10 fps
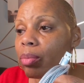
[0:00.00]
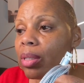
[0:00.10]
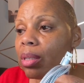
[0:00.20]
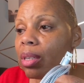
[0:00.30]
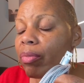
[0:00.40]

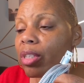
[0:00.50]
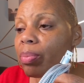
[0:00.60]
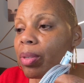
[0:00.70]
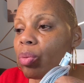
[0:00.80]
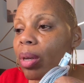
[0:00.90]
What's the difference
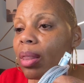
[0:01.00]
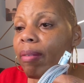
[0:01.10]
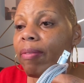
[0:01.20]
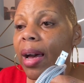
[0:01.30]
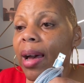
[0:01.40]
between the
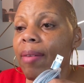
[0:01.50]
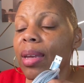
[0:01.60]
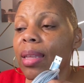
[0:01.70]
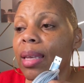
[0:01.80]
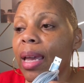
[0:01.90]
5
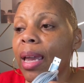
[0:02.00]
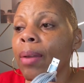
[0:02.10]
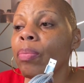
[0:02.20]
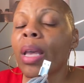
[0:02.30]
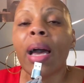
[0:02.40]
and the
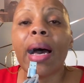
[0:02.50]
8?